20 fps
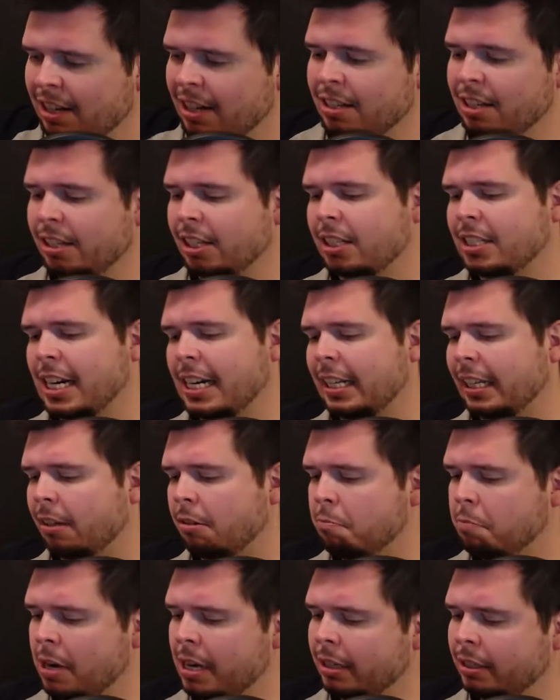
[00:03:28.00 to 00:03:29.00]
Another tiny
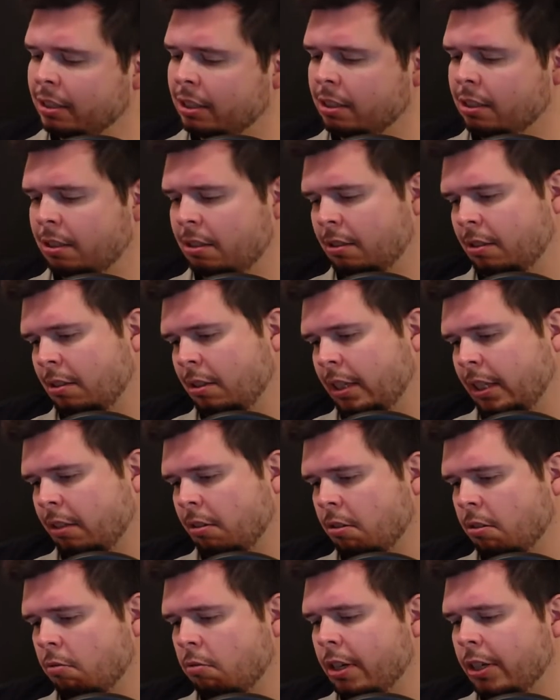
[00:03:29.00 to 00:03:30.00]
little box. They're like
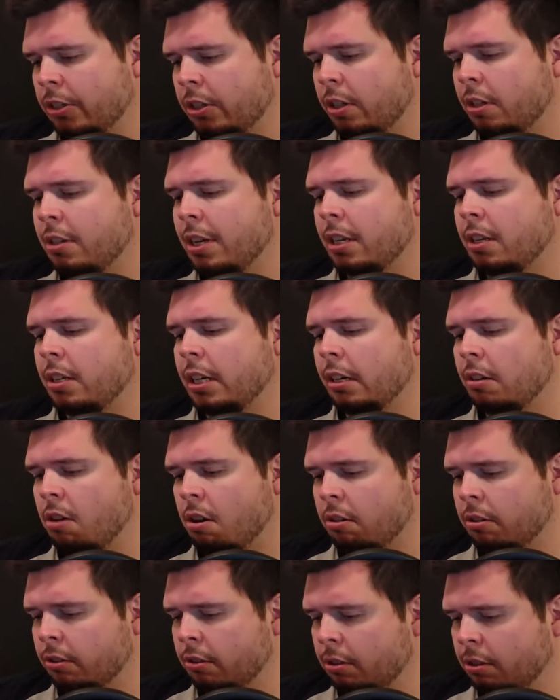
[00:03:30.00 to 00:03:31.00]
little Russian nesting
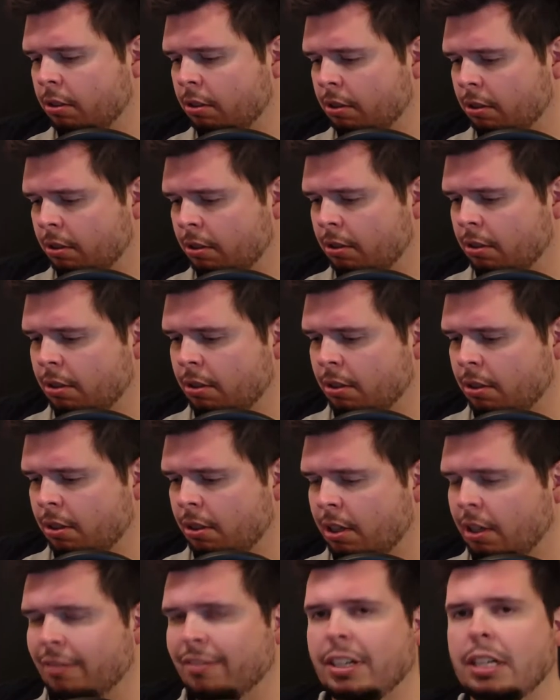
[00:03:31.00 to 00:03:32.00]
dolls.
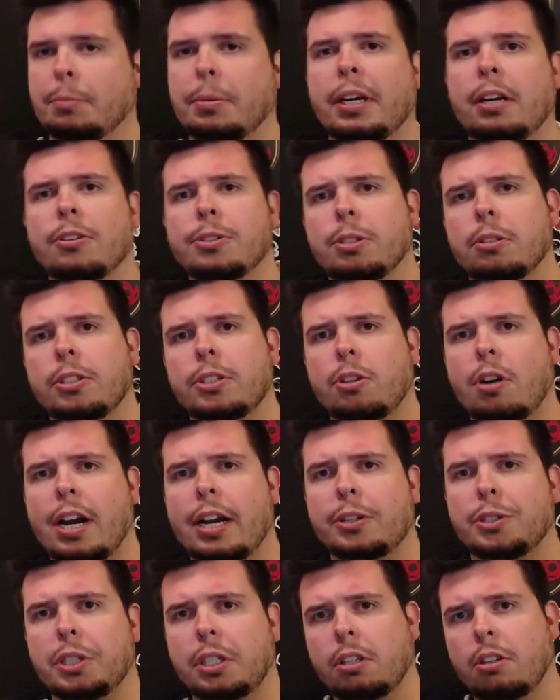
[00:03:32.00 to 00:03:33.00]
If anybody knows what those are
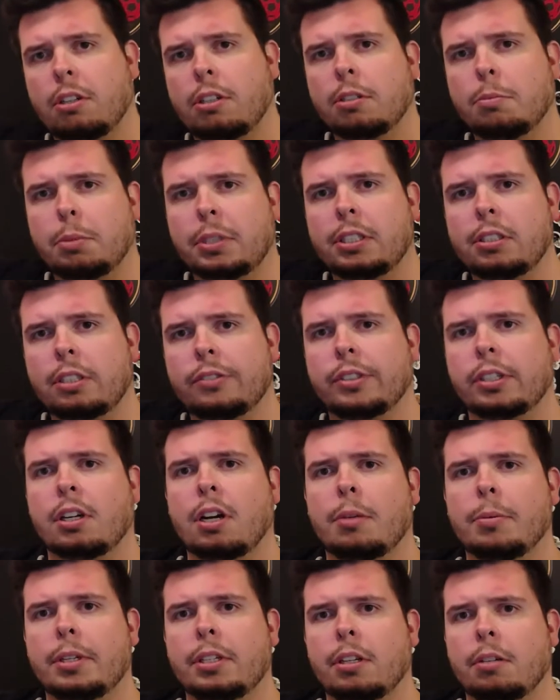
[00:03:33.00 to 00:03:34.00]
actually called, please leave a
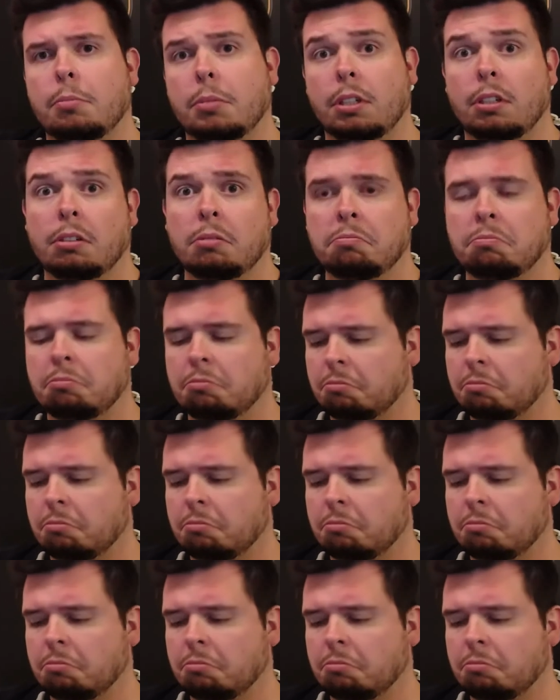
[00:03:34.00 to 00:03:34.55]
comment down below.